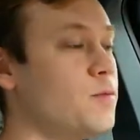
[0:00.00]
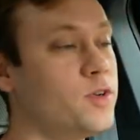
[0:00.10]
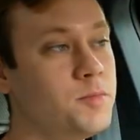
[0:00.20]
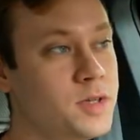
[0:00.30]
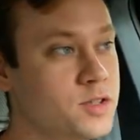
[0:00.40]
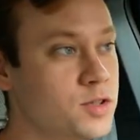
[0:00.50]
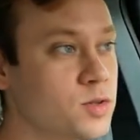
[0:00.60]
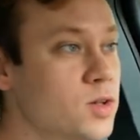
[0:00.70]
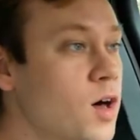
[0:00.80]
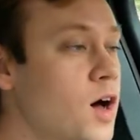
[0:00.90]
It wouldn't be
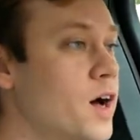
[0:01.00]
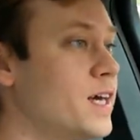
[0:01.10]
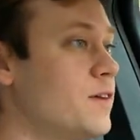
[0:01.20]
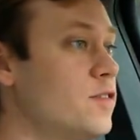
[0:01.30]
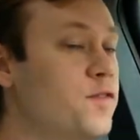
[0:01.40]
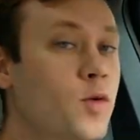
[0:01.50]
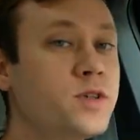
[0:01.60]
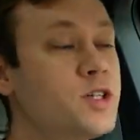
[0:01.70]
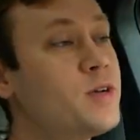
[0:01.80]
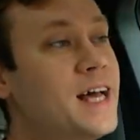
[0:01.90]
too long. Even Ford's own